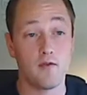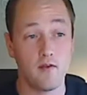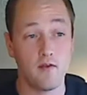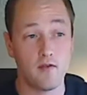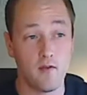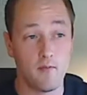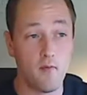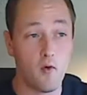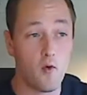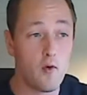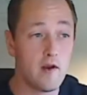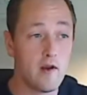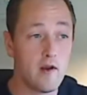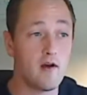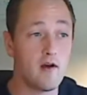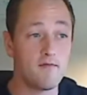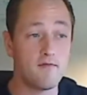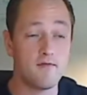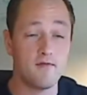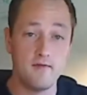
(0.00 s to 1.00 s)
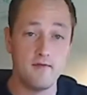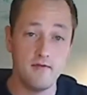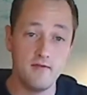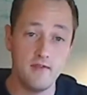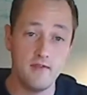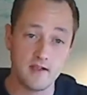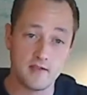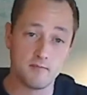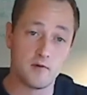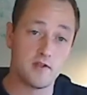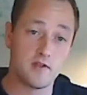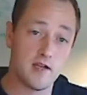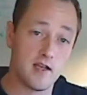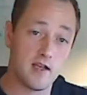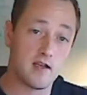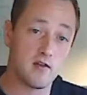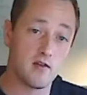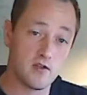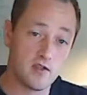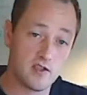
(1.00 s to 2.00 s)
The point of this
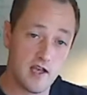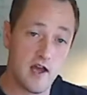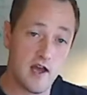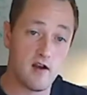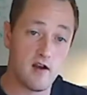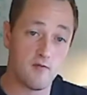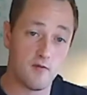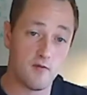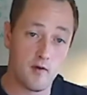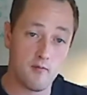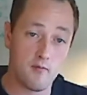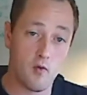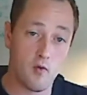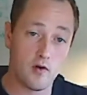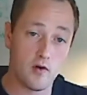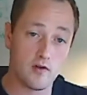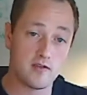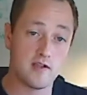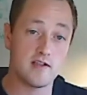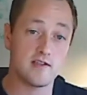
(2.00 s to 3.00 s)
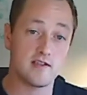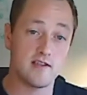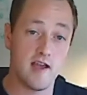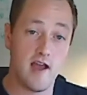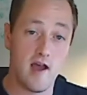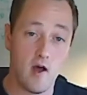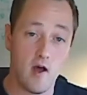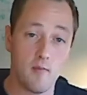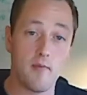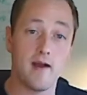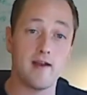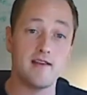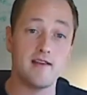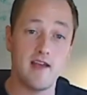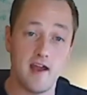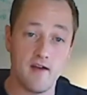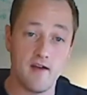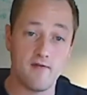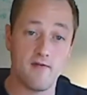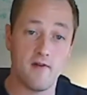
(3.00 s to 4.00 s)
particular set of reports is to help
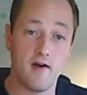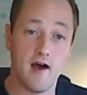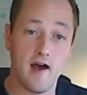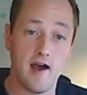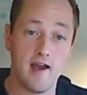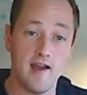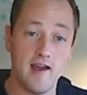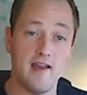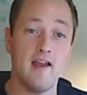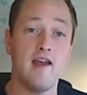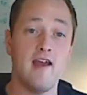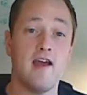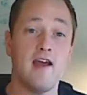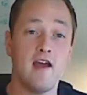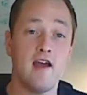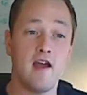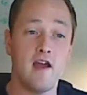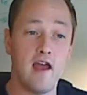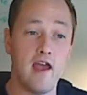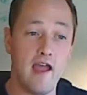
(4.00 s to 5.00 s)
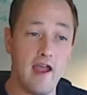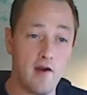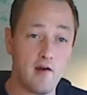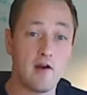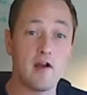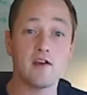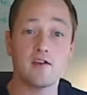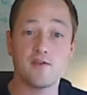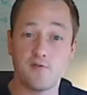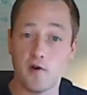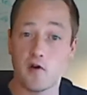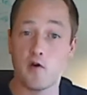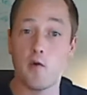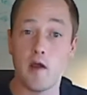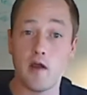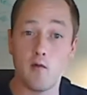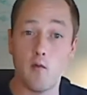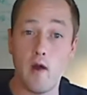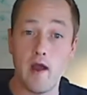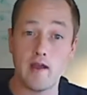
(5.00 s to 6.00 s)
identify areas for
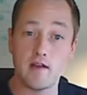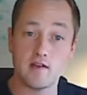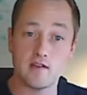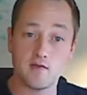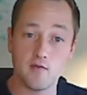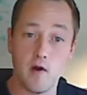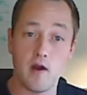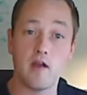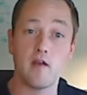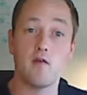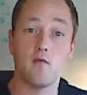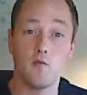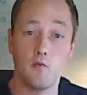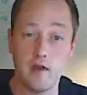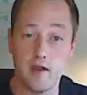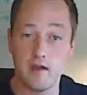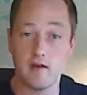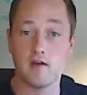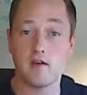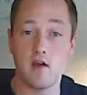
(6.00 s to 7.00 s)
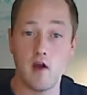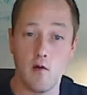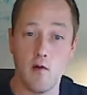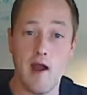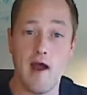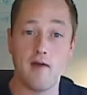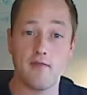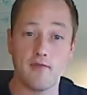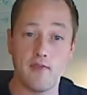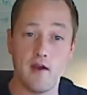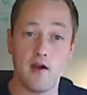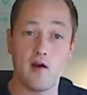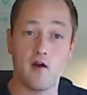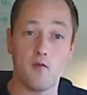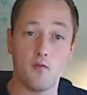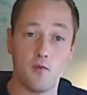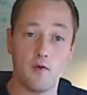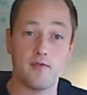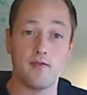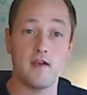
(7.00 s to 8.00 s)
quick wins, right? We can go out
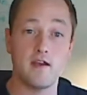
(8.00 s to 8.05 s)
there with